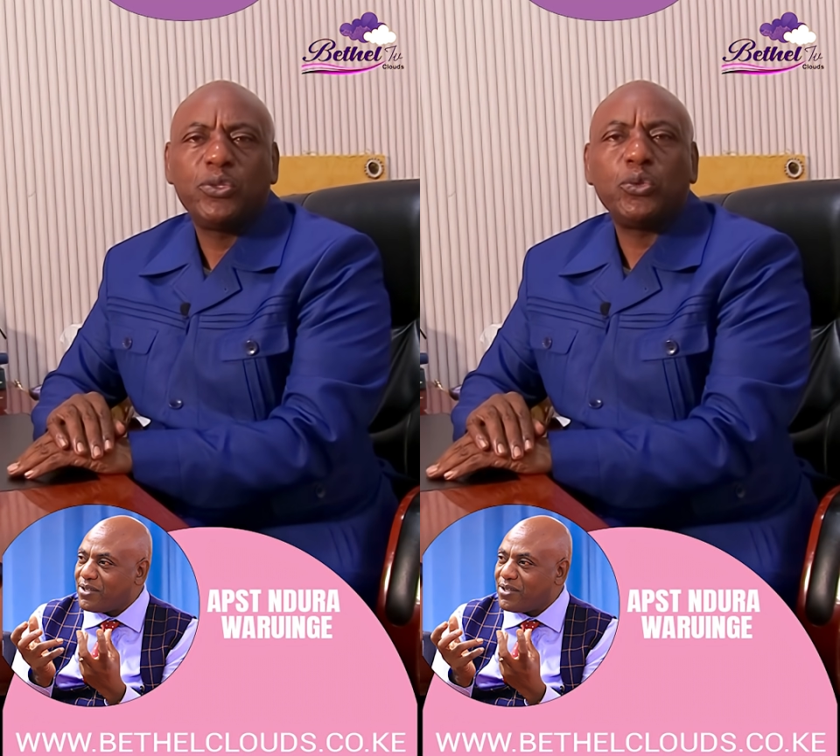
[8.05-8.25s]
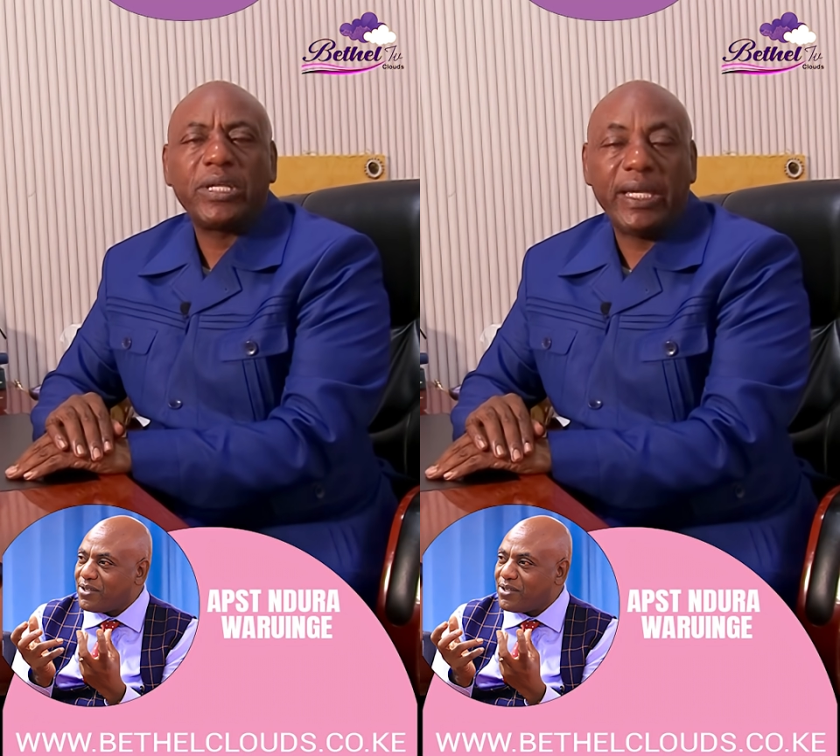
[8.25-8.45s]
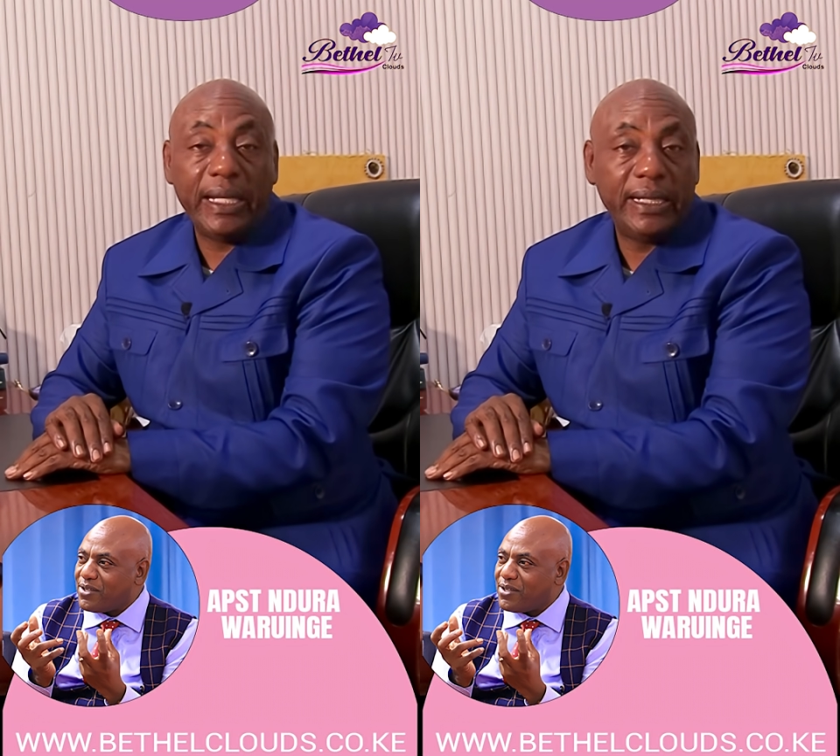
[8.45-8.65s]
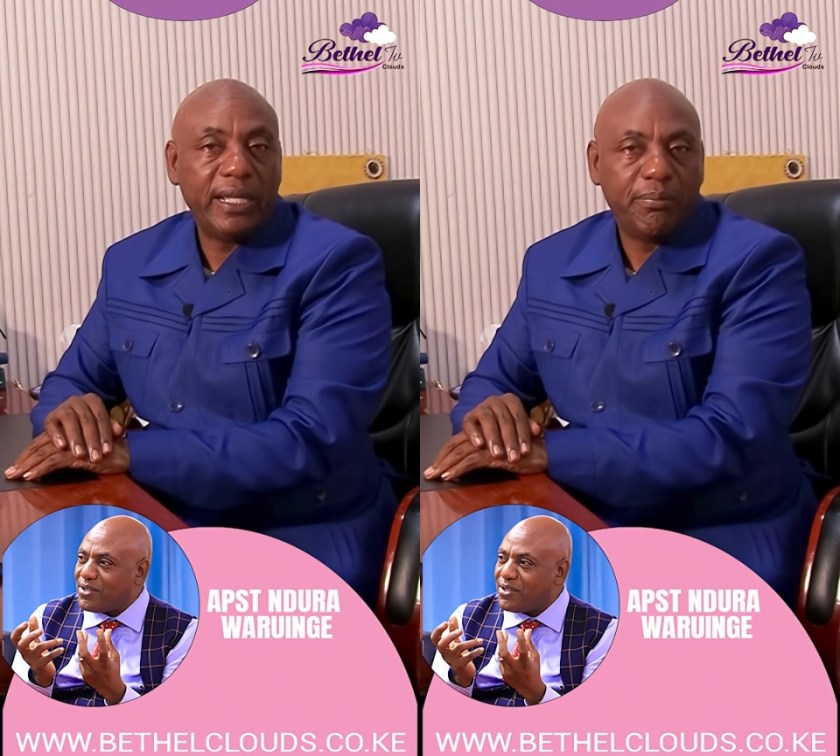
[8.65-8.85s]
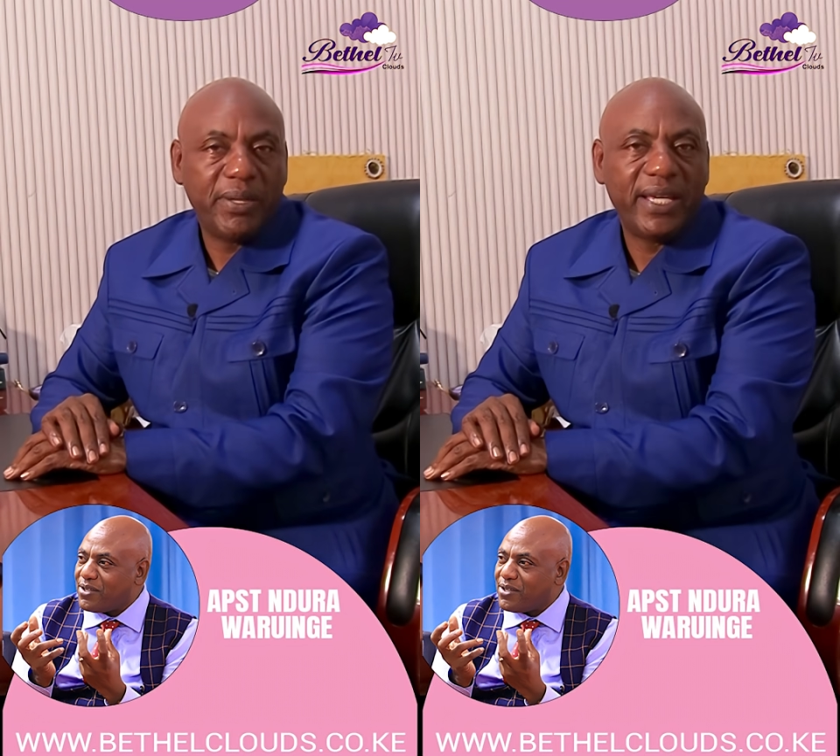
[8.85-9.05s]
to kill
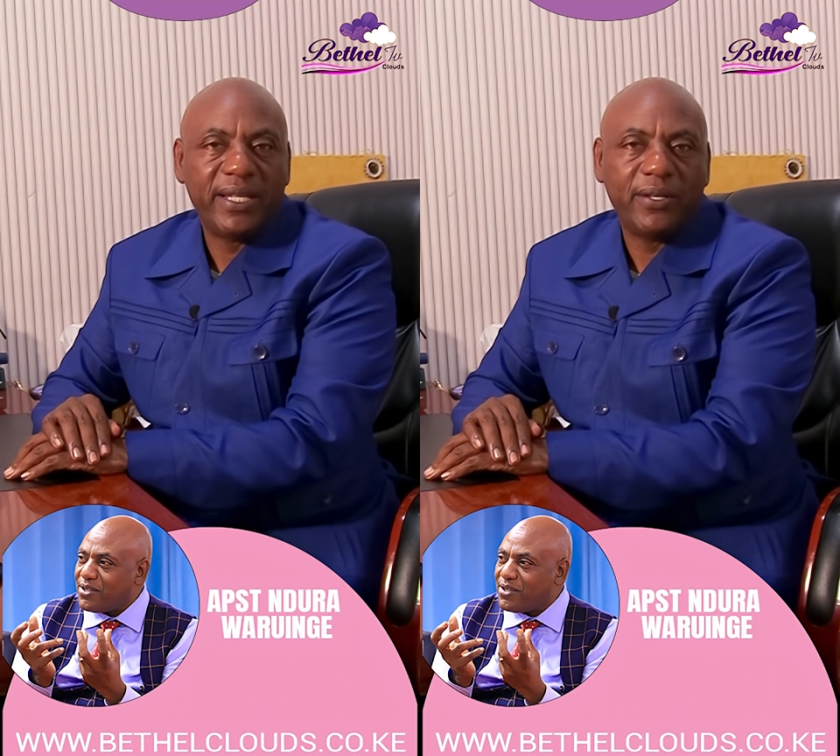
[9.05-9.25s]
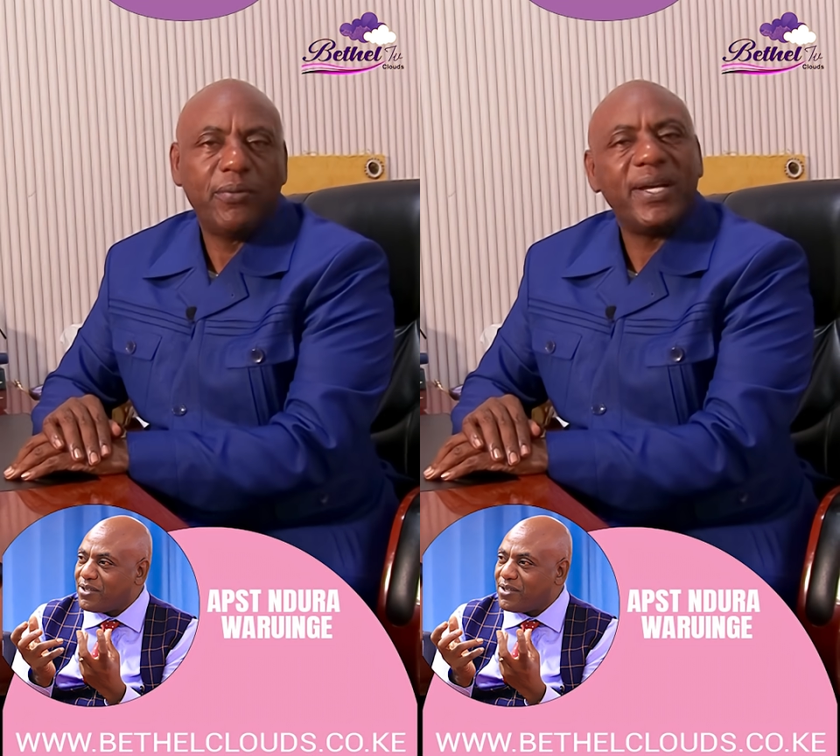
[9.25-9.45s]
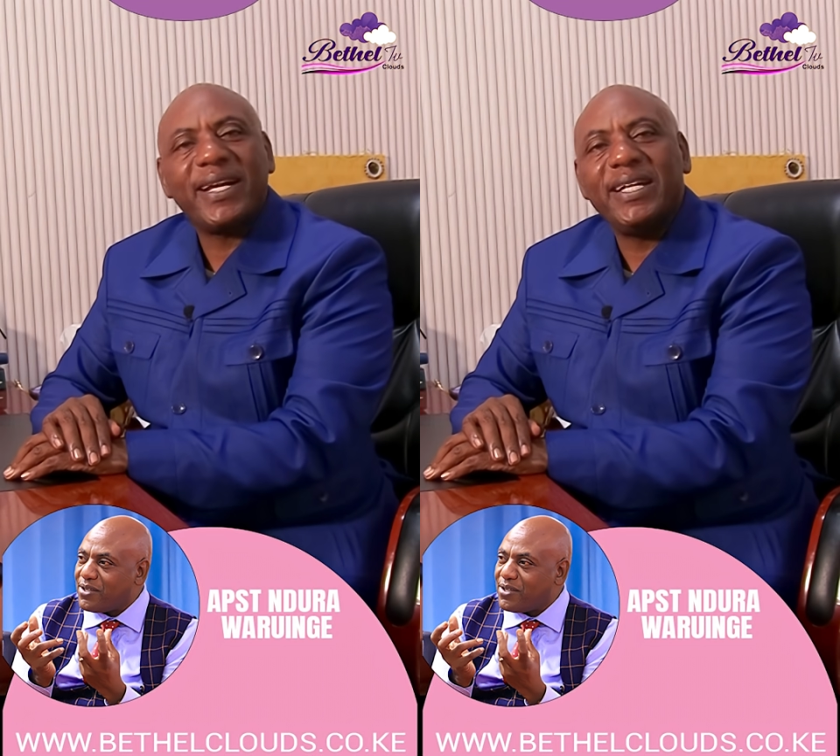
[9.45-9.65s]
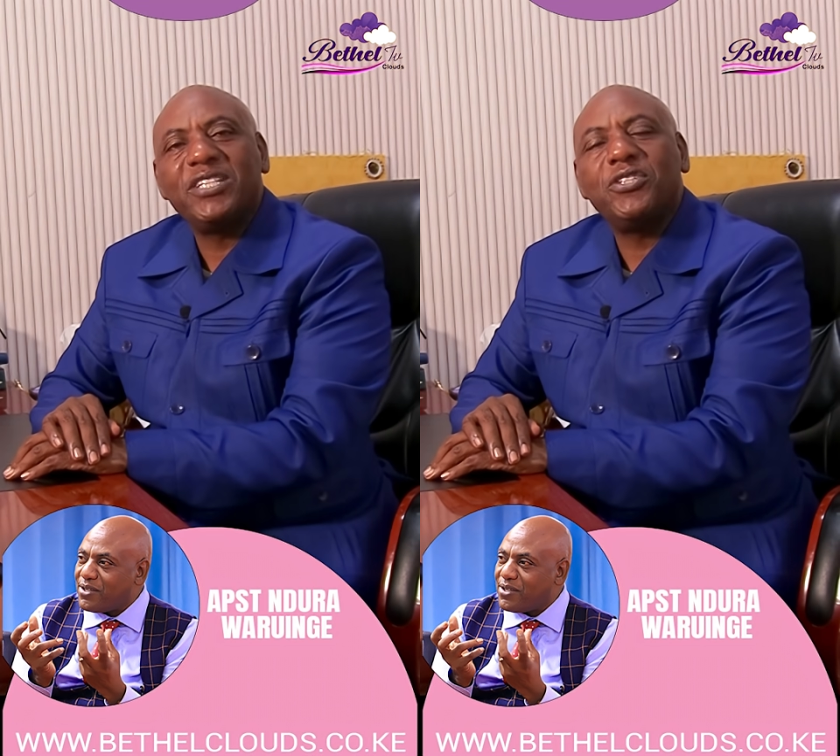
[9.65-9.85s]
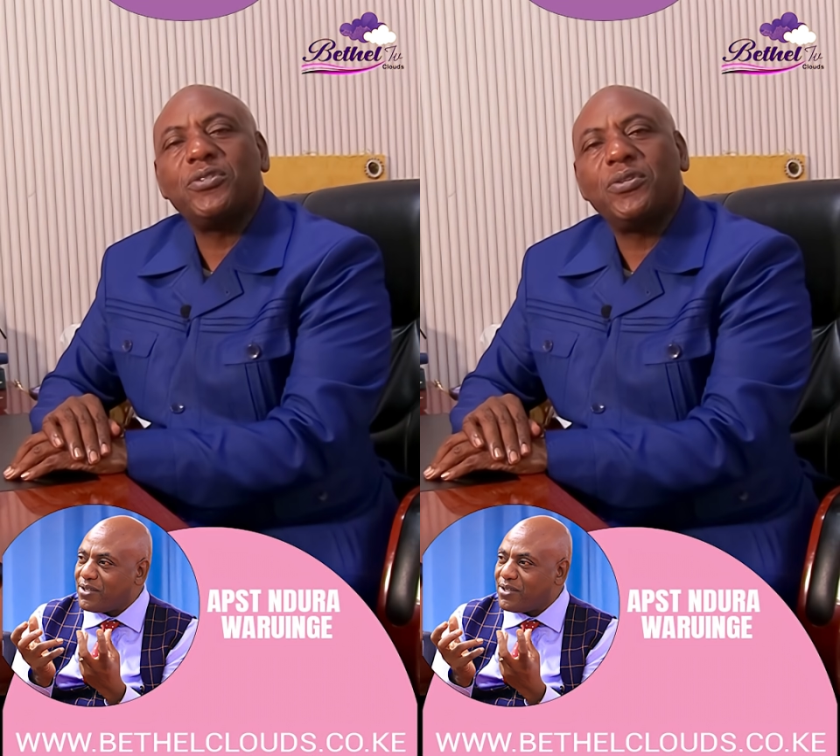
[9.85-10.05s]
the pain, why
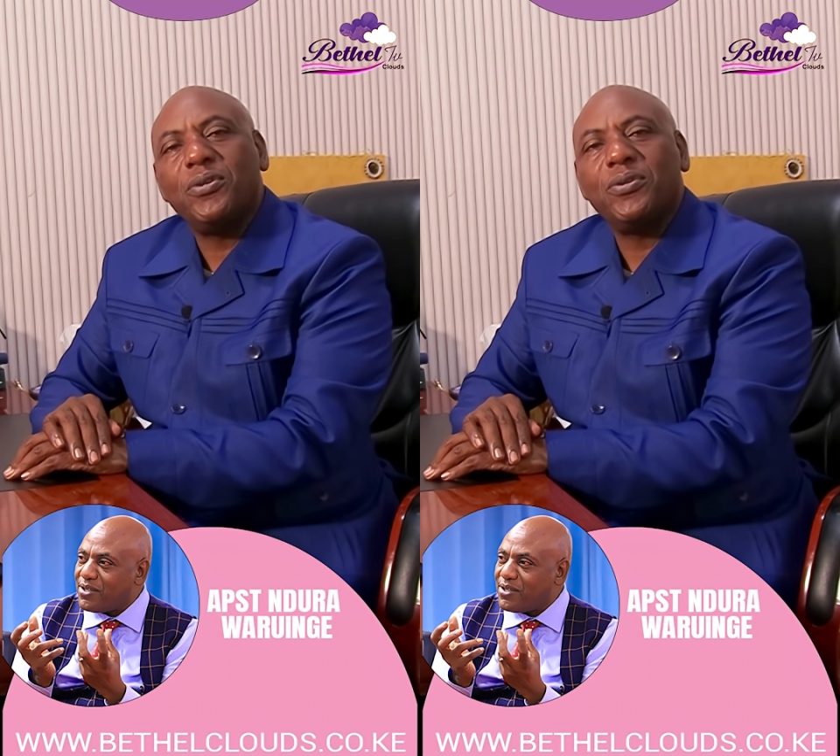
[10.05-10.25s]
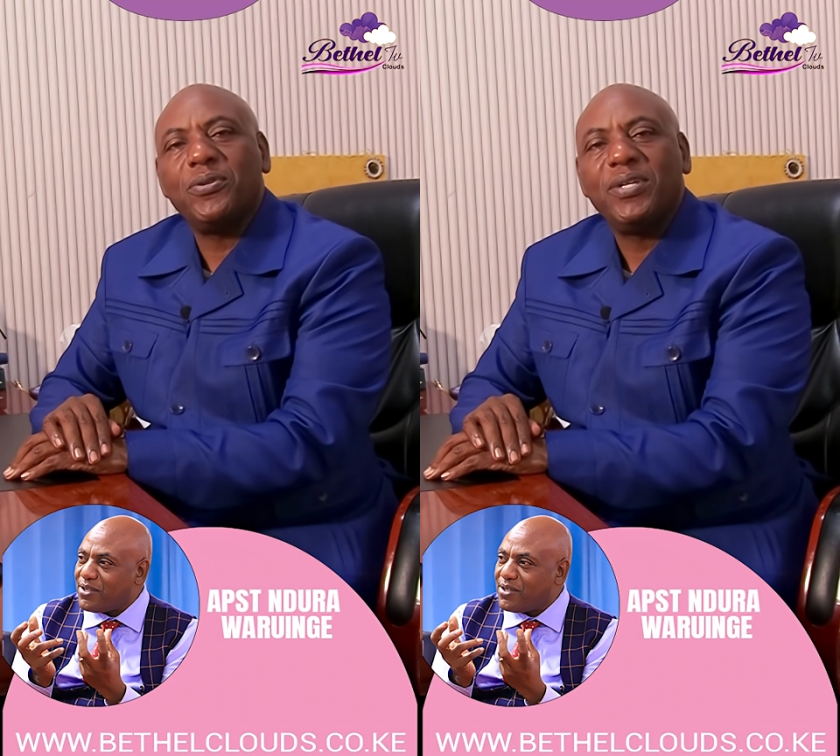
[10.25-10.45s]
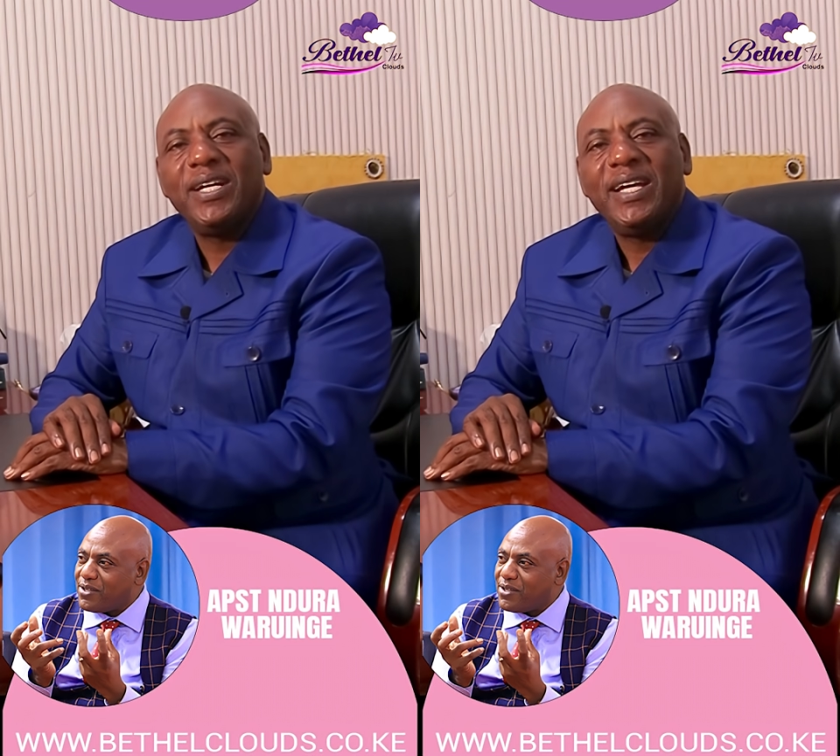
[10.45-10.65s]
can't you go